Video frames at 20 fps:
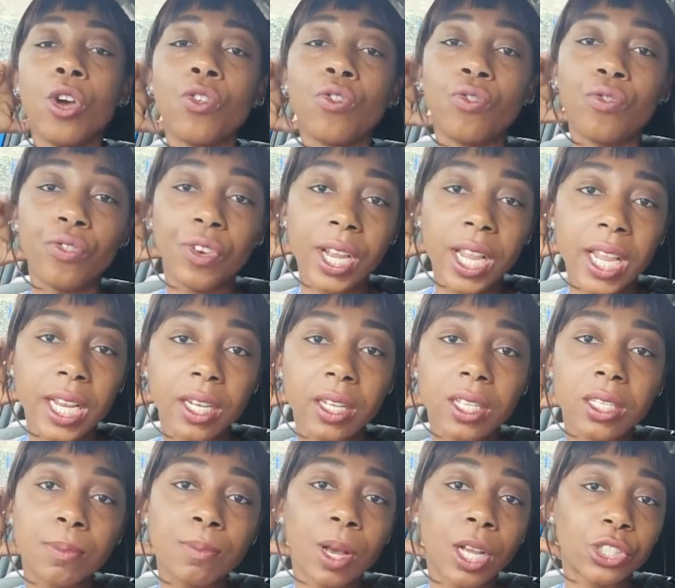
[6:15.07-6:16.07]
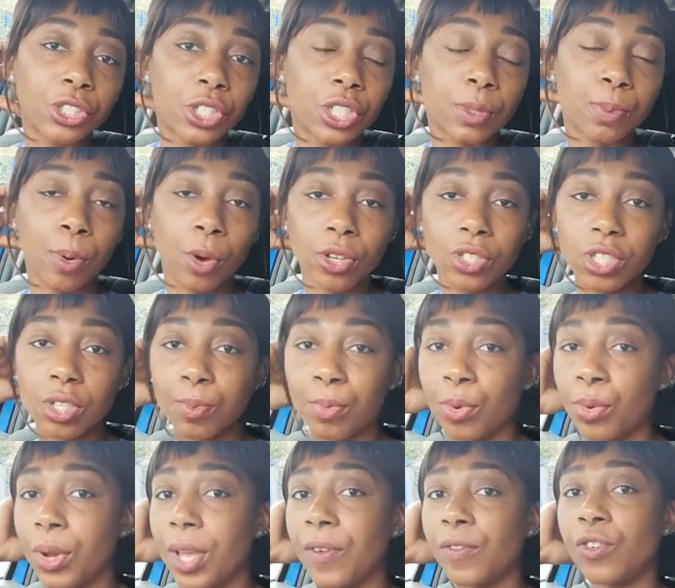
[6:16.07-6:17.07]
read as much as
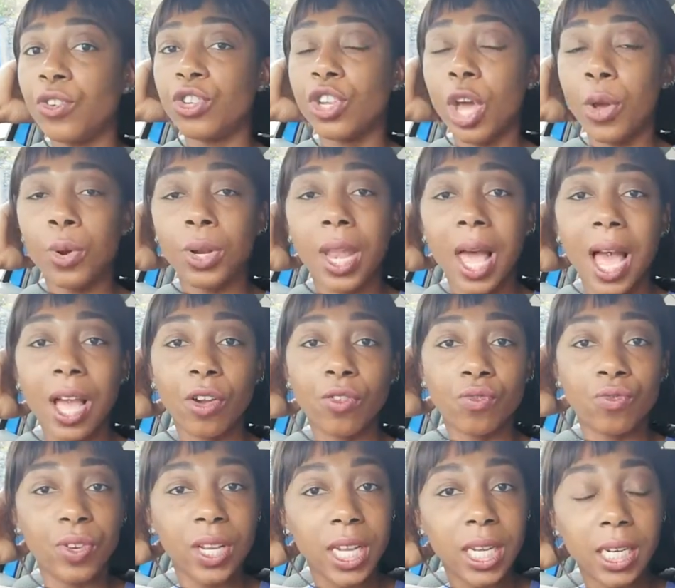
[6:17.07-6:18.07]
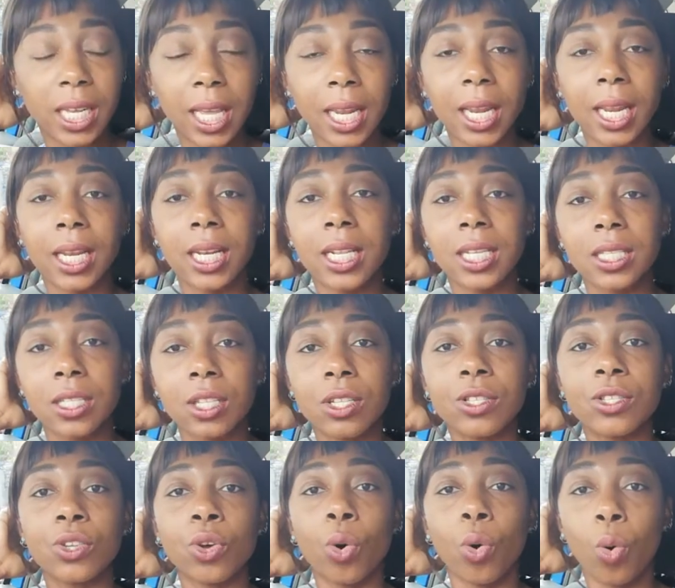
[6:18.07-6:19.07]
possible. If you don't like reading, listen
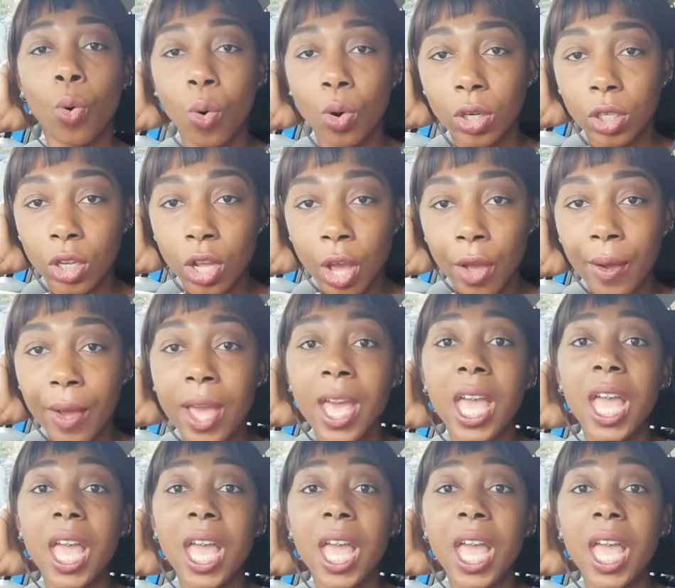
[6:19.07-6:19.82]
to audio.